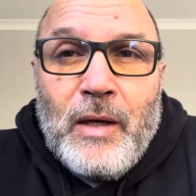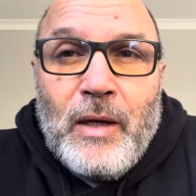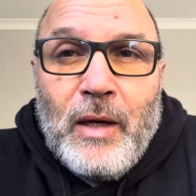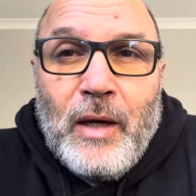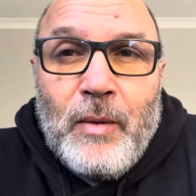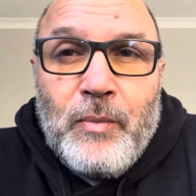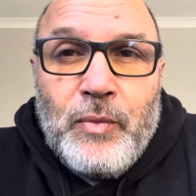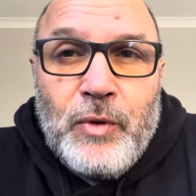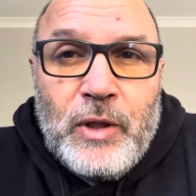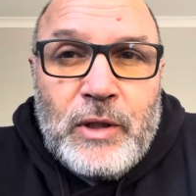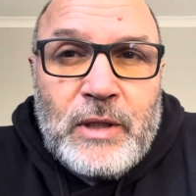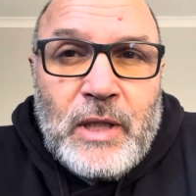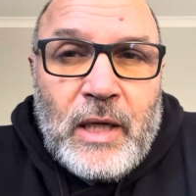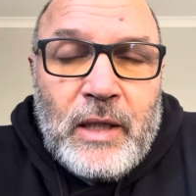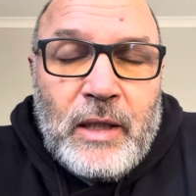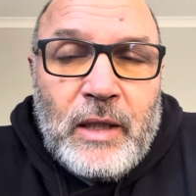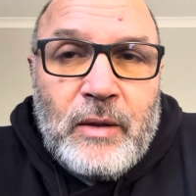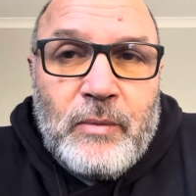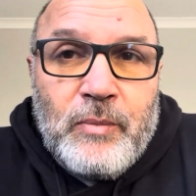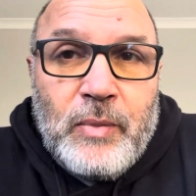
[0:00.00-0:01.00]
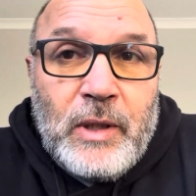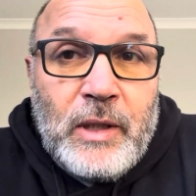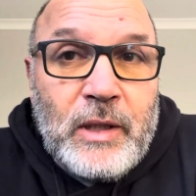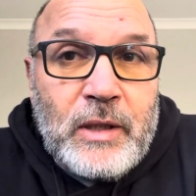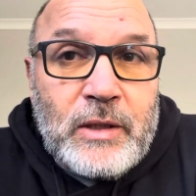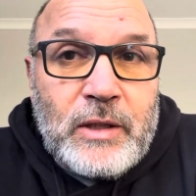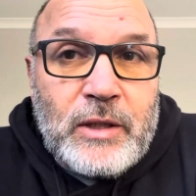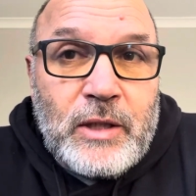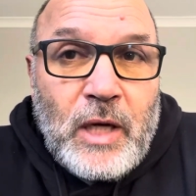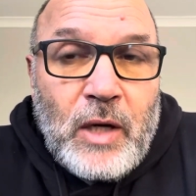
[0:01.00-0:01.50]
I appreciate it.
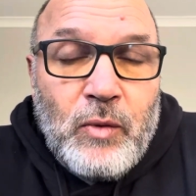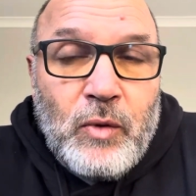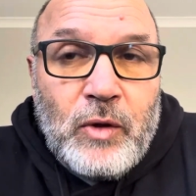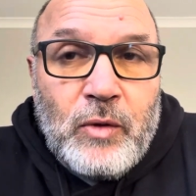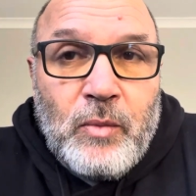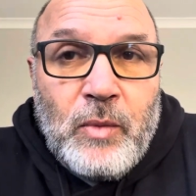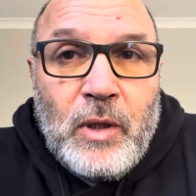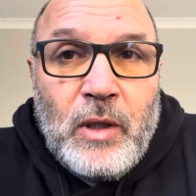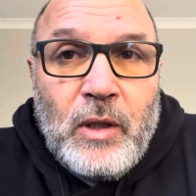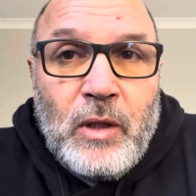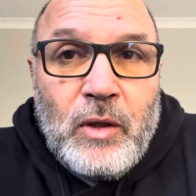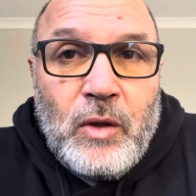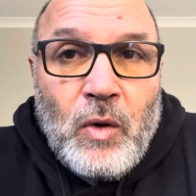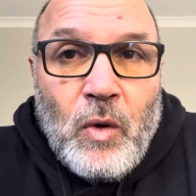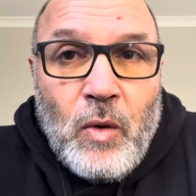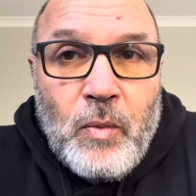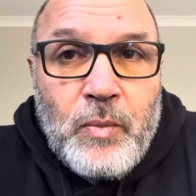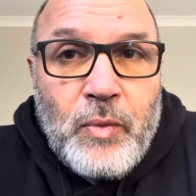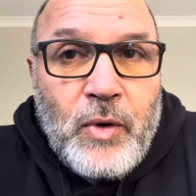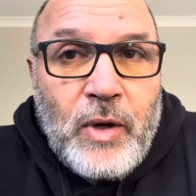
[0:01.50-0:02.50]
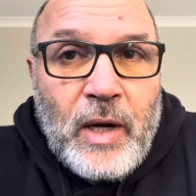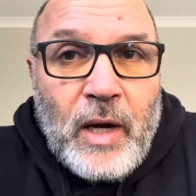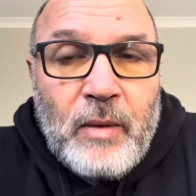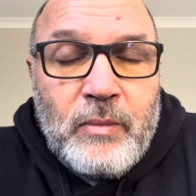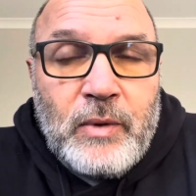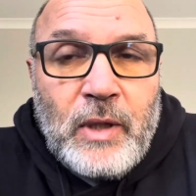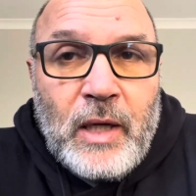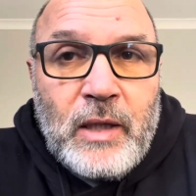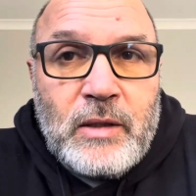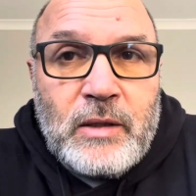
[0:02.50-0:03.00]
Please share with me your prayer
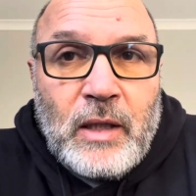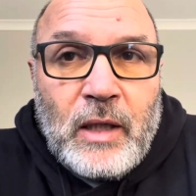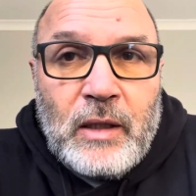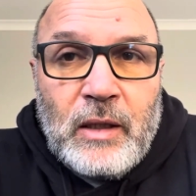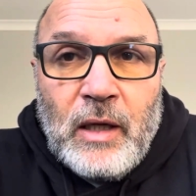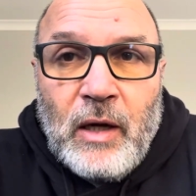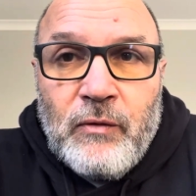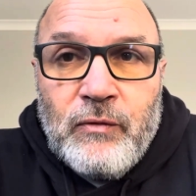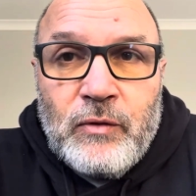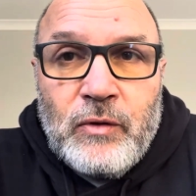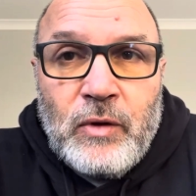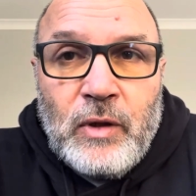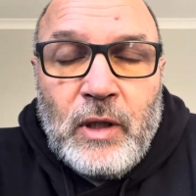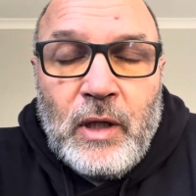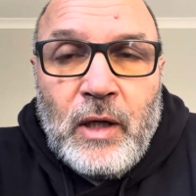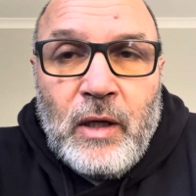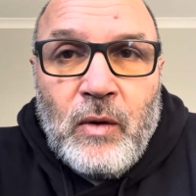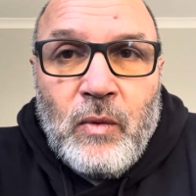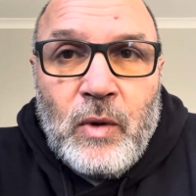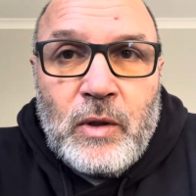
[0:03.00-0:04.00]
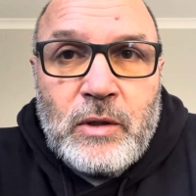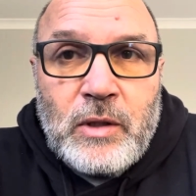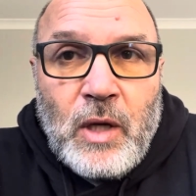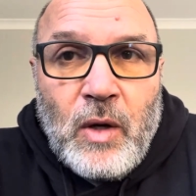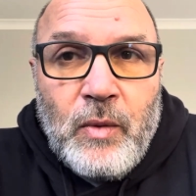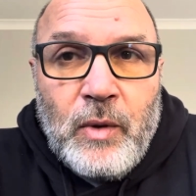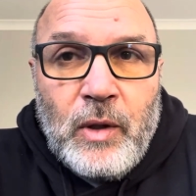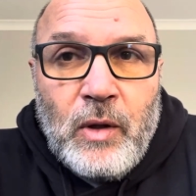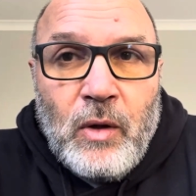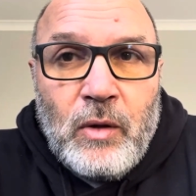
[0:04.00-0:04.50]
updates. I'd love to hear what's
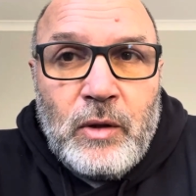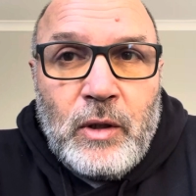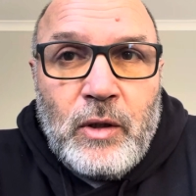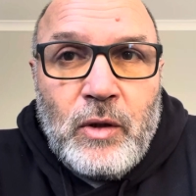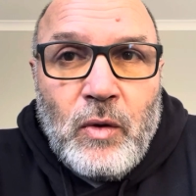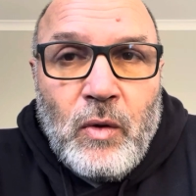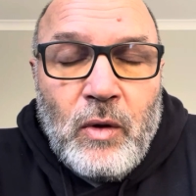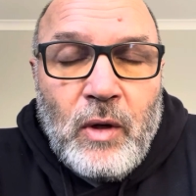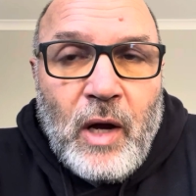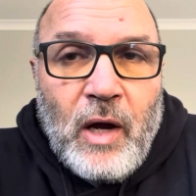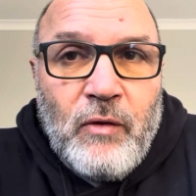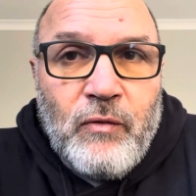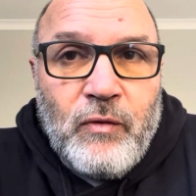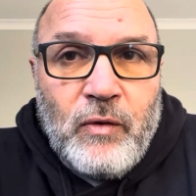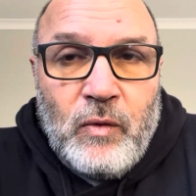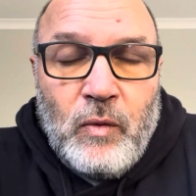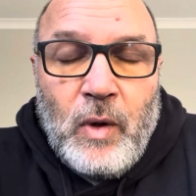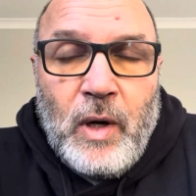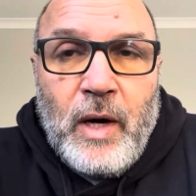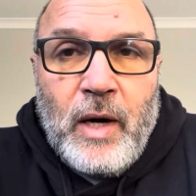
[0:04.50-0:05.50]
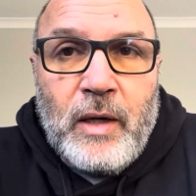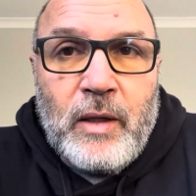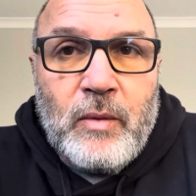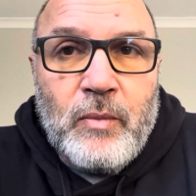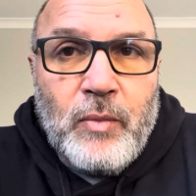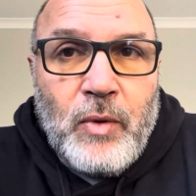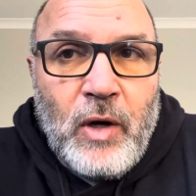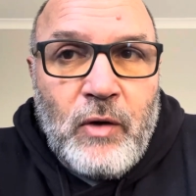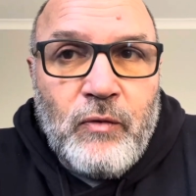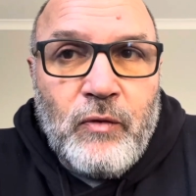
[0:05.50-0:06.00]
going on in your life and what I can
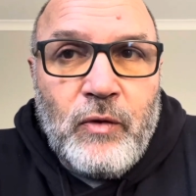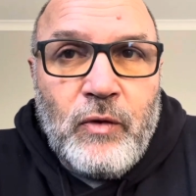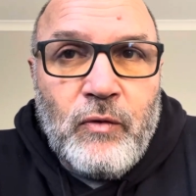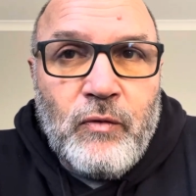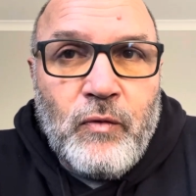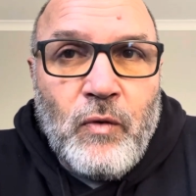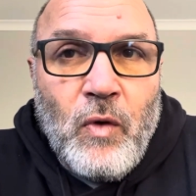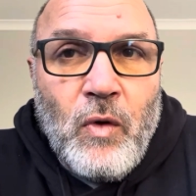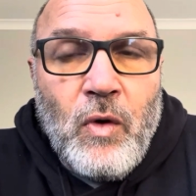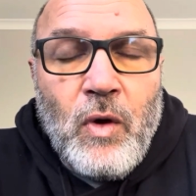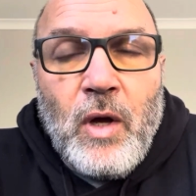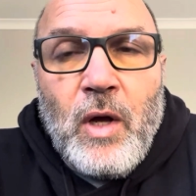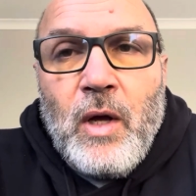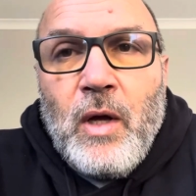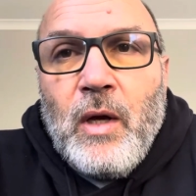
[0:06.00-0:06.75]
pray for you for.